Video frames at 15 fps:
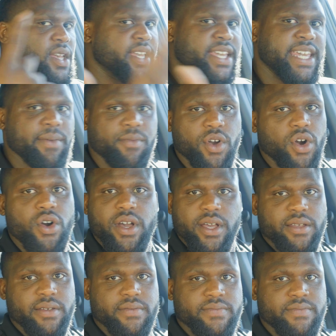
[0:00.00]
Keep going.
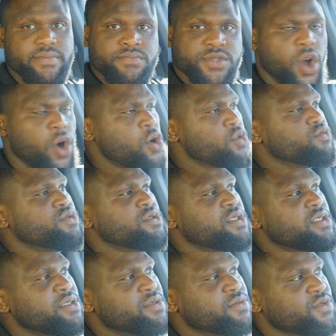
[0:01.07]
Don't
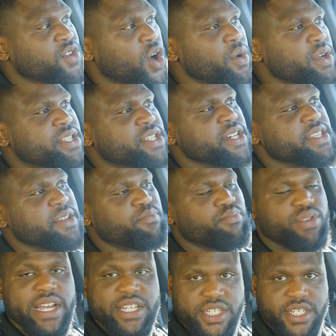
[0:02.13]
go into
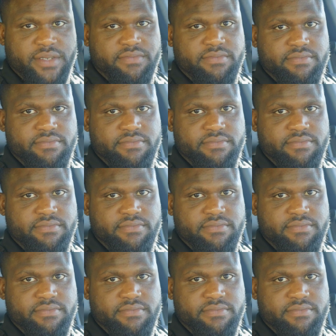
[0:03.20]
depression.